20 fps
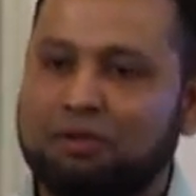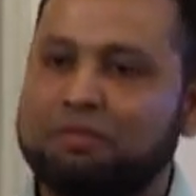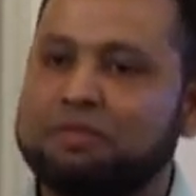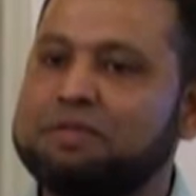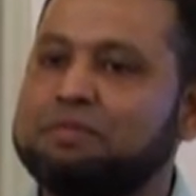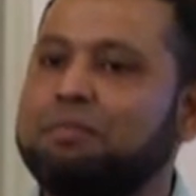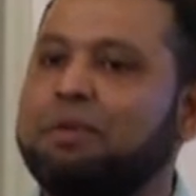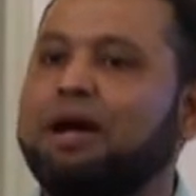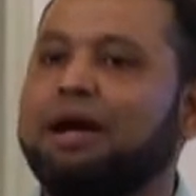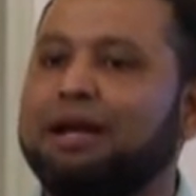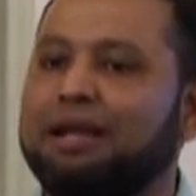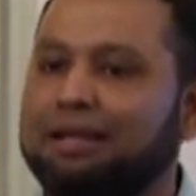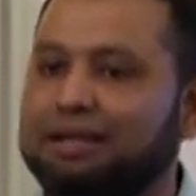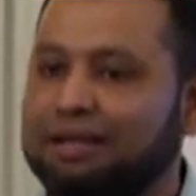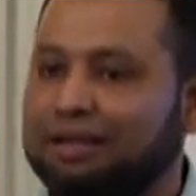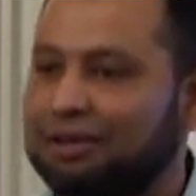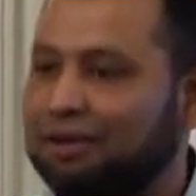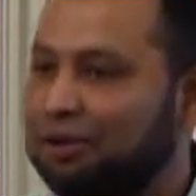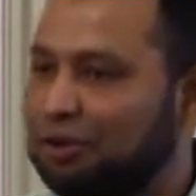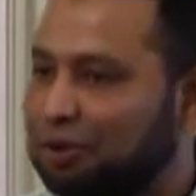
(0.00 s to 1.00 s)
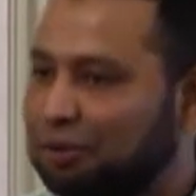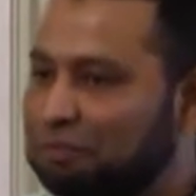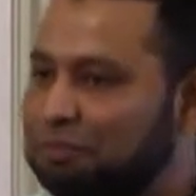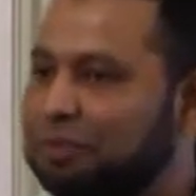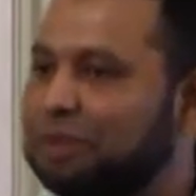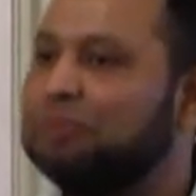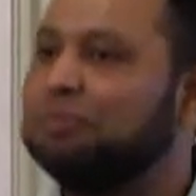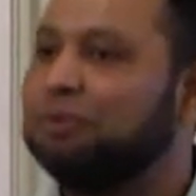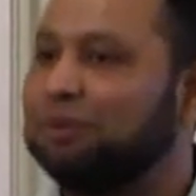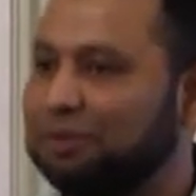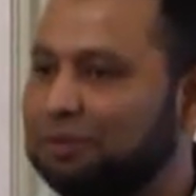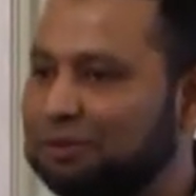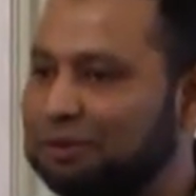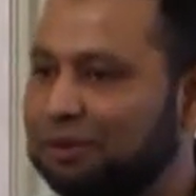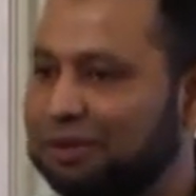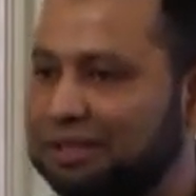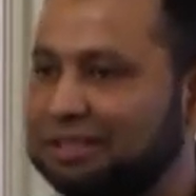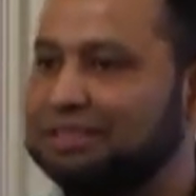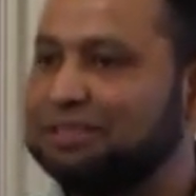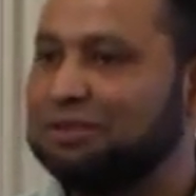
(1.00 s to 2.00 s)
of smile in a lot of people
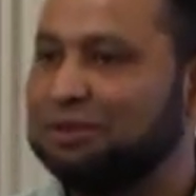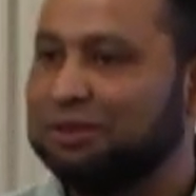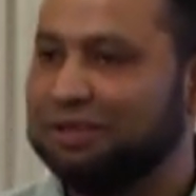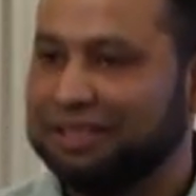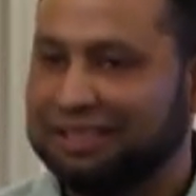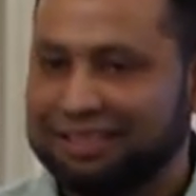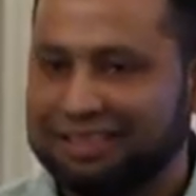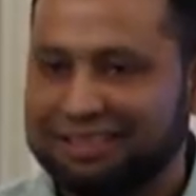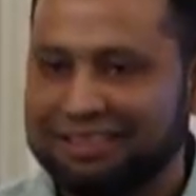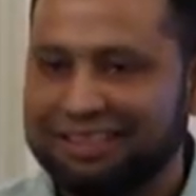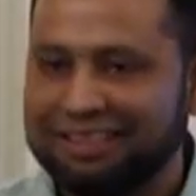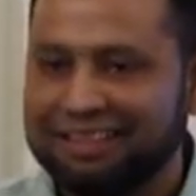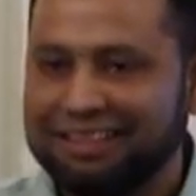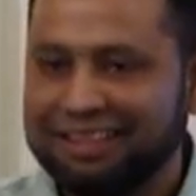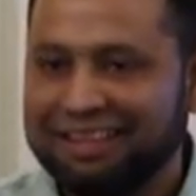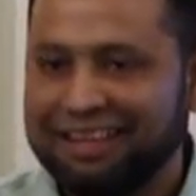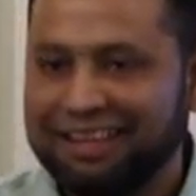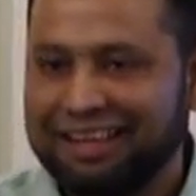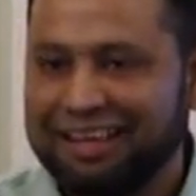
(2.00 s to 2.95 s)
who are restoring it.